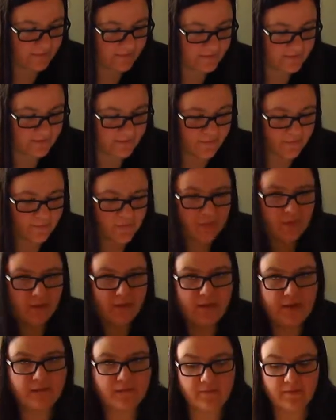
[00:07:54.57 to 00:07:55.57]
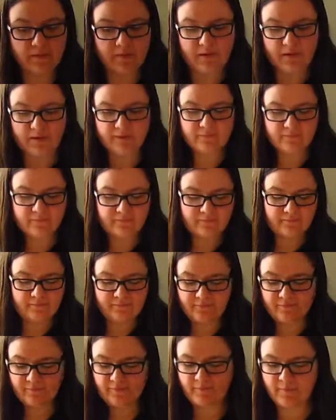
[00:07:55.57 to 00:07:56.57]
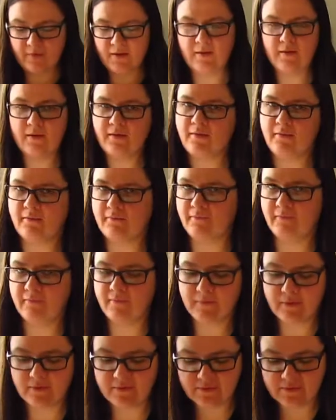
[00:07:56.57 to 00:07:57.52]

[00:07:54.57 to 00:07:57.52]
But some of them were like very, it